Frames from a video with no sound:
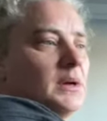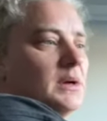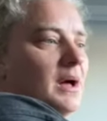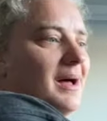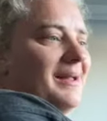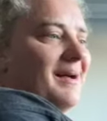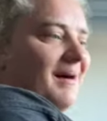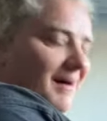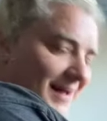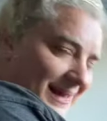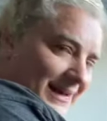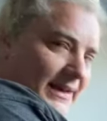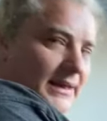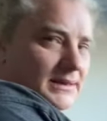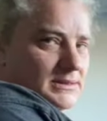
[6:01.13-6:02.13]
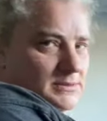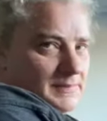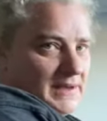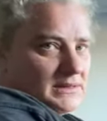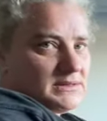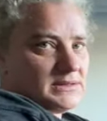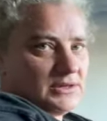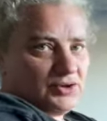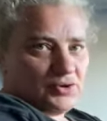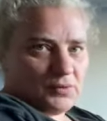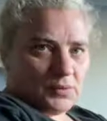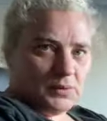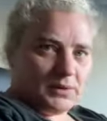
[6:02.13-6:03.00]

I highly expect that you're all